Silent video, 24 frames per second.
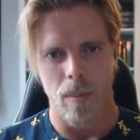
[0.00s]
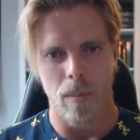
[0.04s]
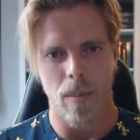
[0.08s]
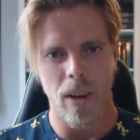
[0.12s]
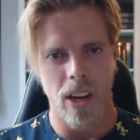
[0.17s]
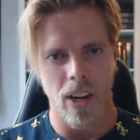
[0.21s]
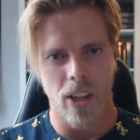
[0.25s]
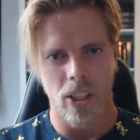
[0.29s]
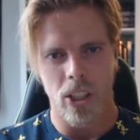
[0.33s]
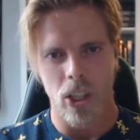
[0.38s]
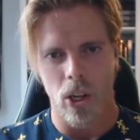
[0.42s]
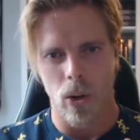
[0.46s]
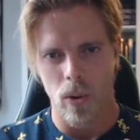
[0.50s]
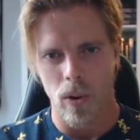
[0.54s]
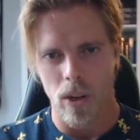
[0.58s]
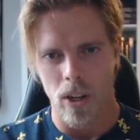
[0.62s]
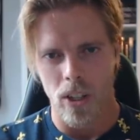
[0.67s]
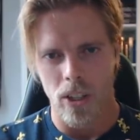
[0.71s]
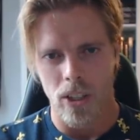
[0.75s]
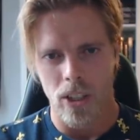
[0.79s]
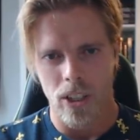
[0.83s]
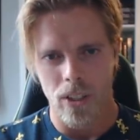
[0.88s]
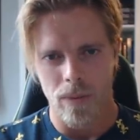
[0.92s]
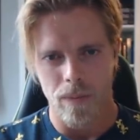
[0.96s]
Bigger
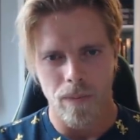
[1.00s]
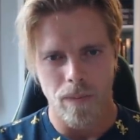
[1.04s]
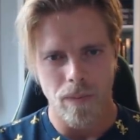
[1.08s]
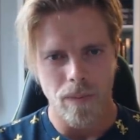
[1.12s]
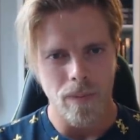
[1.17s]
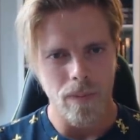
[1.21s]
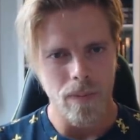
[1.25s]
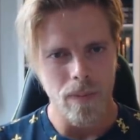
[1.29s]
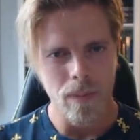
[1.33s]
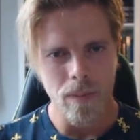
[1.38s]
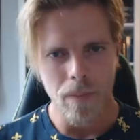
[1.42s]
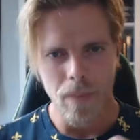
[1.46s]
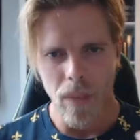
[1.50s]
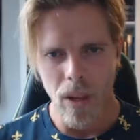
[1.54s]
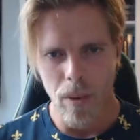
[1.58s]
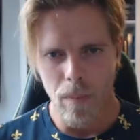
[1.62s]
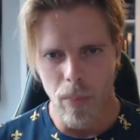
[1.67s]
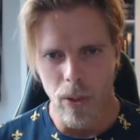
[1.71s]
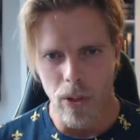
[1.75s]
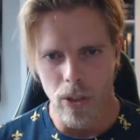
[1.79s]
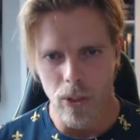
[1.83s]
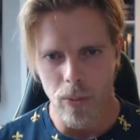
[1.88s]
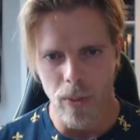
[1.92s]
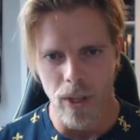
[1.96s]
shoulders,
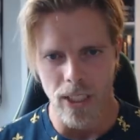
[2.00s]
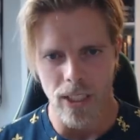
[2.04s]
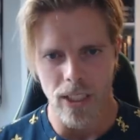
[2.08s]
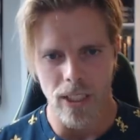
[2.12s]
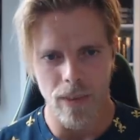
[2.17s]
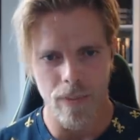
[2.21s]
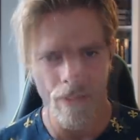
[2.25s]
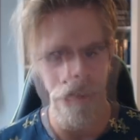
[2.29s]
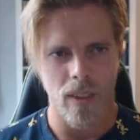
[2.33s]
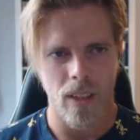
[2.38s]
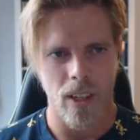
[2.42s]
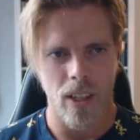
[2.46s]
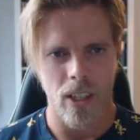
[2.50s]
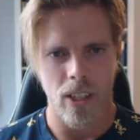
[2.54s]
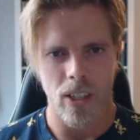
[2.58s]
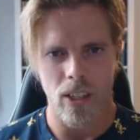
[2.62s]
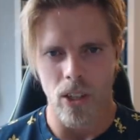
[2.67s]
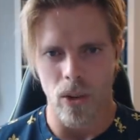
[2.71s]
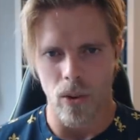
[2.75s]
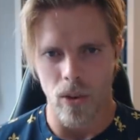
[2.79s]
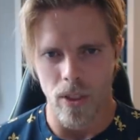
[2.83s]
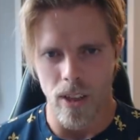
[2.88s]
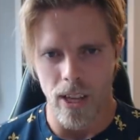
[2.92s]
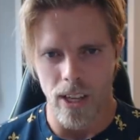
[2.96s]
push press.
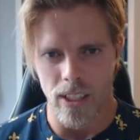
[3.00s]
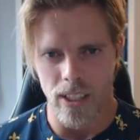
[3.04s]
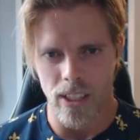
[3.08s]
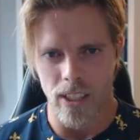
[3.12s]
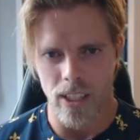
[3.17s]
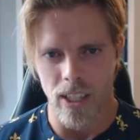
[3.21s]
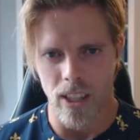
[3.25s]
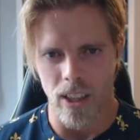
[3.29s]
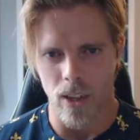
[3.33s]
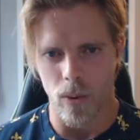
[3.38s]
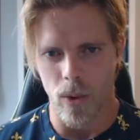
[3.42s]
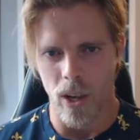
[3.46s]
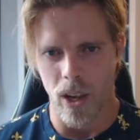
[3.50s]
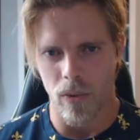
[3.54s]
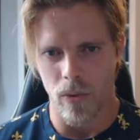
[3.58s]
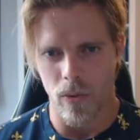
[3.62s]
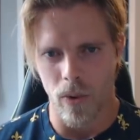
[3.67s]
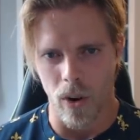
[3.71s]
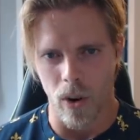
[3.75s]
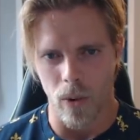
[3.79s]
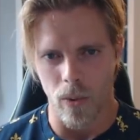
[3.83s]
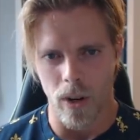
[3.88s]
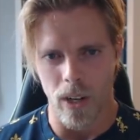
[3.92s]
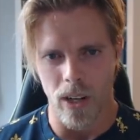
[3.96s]
So that's the way
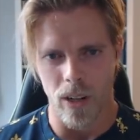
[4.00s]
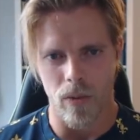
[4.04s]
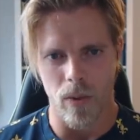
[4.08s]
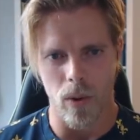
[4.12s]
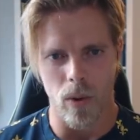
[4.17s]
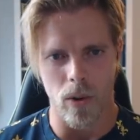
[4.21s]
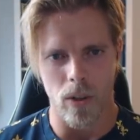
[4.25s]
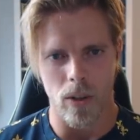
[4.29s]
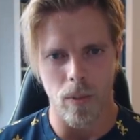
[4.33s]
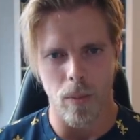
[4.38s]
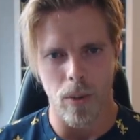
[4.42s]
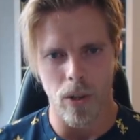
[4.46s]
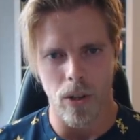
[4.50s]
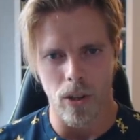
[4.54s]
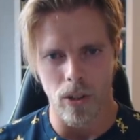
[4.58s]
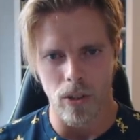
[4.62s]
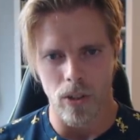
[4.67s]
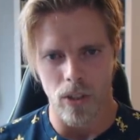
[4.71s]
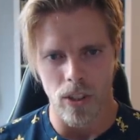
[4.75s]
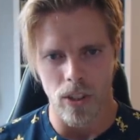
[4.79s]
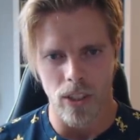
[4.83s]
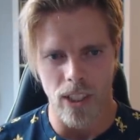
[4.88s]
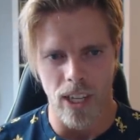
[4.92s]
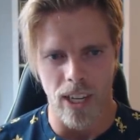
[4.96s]
forward if you want to put
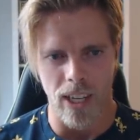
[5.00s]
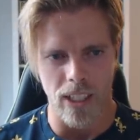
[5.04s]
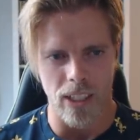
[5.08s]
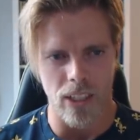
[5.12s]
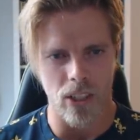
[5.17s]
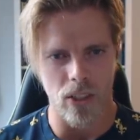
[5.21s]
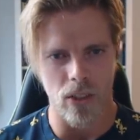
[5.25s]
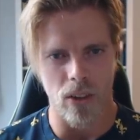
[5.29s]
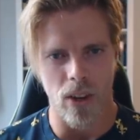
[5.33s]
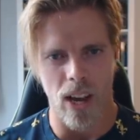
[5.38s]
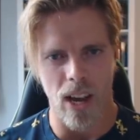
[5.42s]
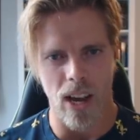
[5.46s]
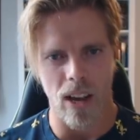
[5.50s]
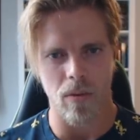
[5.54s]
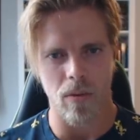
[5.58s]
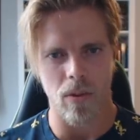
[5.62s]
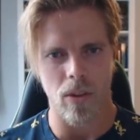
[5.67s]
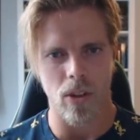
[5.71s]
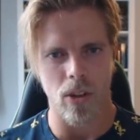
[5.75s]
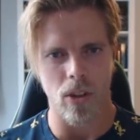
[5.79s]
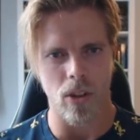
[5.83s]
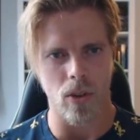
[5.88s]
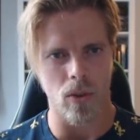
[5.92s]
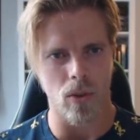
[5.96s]
on some size. You
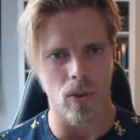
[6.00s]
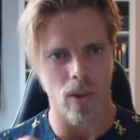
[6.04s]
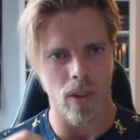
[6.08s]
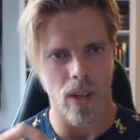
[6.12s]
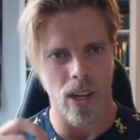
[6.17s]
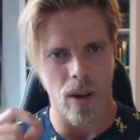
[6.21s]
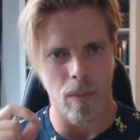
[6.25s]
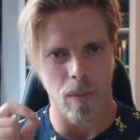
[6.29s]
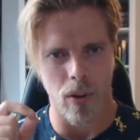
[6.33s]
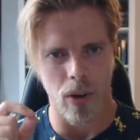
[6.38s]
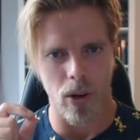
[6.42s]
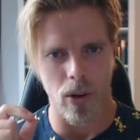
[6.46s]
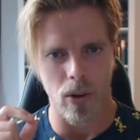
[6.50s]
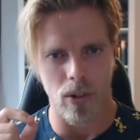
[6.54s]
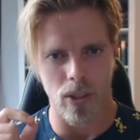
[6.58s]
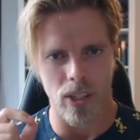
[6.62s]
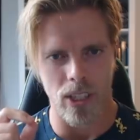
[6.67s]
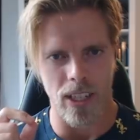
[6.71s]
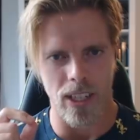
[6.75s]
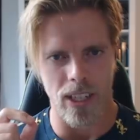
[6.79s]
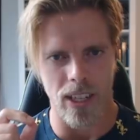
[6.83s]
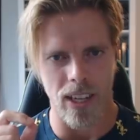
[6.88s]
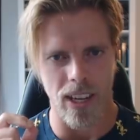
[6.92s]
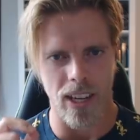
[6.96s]
have to
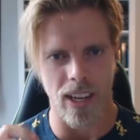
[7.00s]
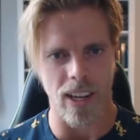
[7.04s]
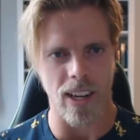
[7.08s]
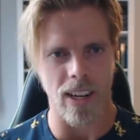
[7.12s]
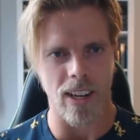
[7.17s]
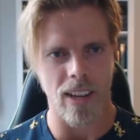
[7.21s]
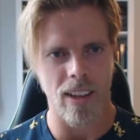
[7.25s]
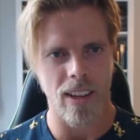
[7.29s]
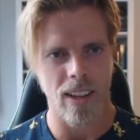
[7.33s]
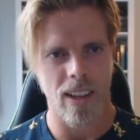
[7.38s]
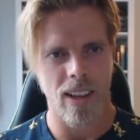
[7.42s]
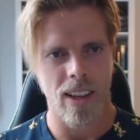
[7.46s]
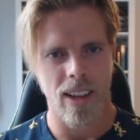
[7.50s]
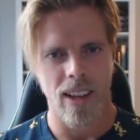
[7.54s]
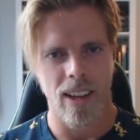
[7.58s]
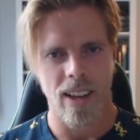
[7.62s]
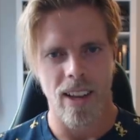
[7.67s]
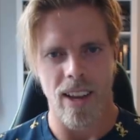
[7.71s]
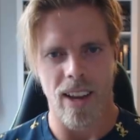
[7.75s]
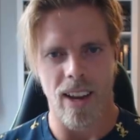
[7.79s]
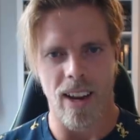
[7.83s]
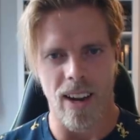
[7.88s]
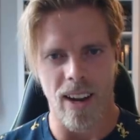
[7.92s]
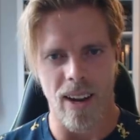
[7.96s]
approach it in
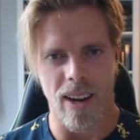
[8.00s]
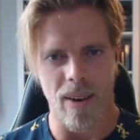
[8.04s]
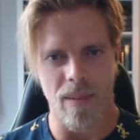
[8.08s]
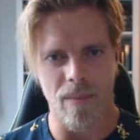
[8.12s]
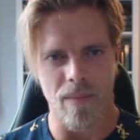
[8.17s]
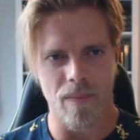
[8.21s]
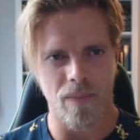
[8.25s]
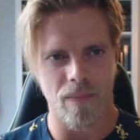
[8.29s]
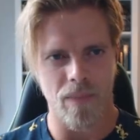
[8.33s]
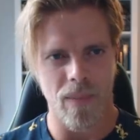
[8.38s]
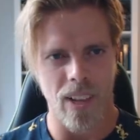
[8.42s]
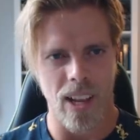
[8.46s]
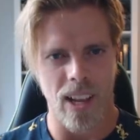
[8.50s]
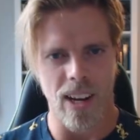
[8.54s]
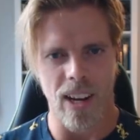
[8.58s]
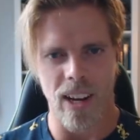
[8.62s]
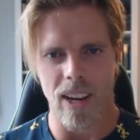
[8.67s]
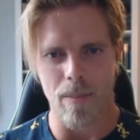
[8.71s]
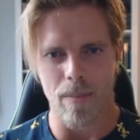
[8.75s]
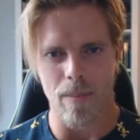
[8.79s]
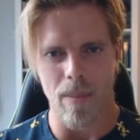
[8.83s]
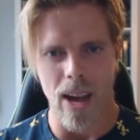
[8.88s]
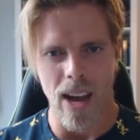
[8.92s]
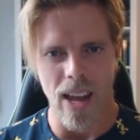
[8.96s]
um,
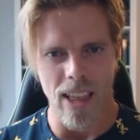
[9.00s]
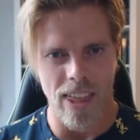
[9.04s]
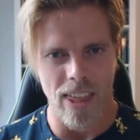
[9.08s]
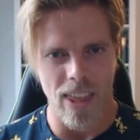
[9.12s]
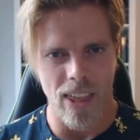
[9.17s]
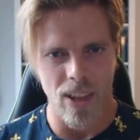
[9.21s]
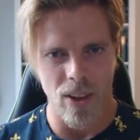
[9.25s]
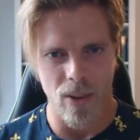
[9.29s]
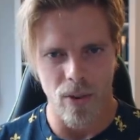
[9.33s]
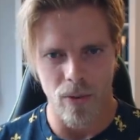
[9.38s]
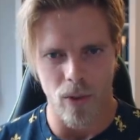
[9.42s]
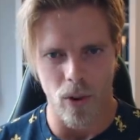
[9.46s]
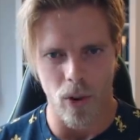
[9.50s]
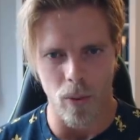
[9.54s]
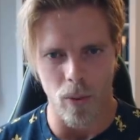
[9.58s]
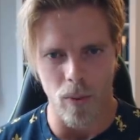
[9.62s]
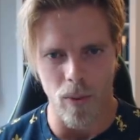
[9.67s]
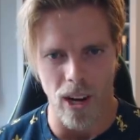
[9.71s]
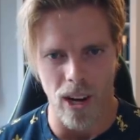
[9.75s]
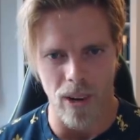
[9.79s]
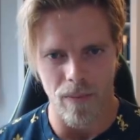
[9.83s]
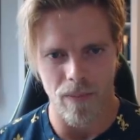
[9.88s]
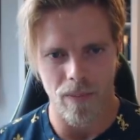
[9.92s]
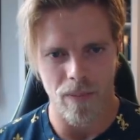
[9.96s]
like a math
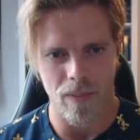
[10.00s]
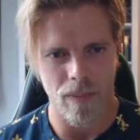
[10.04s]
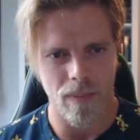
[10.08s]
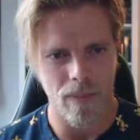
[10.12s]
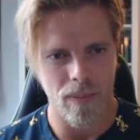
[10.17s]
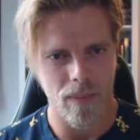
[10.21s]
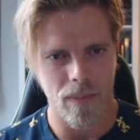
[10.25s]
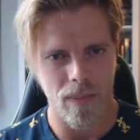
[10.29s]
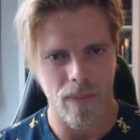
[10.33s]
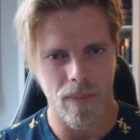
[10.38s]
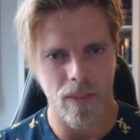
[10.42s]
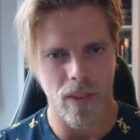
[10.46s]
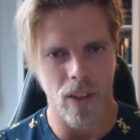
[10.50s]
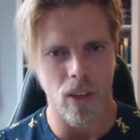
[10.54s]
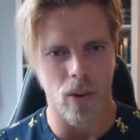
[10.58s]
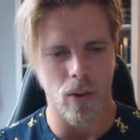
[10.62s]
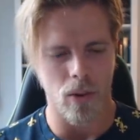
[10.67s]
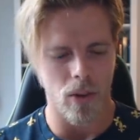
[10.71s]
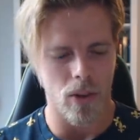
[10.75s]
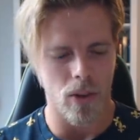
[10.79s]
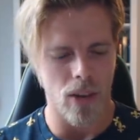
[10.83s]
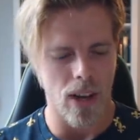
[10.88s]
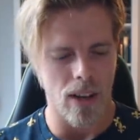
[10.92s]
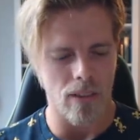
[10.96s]
formula you
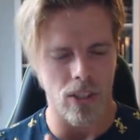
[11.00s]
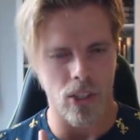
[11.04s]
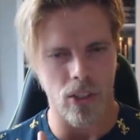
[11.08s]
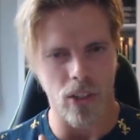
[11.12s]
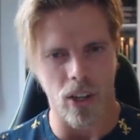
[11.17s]
know you have